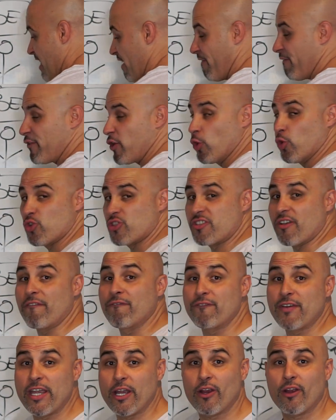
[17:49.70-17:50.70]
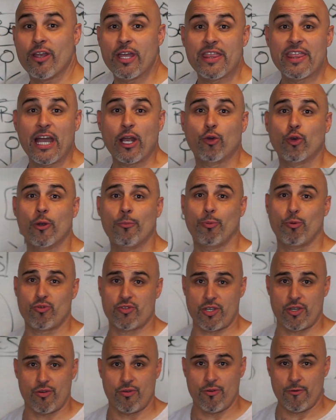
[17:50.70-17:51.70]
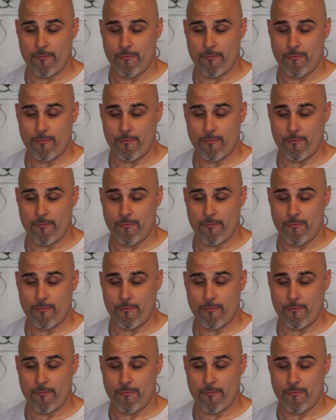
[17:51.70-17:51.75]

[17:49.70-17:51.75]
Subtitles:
that fuels the fear that cripples you.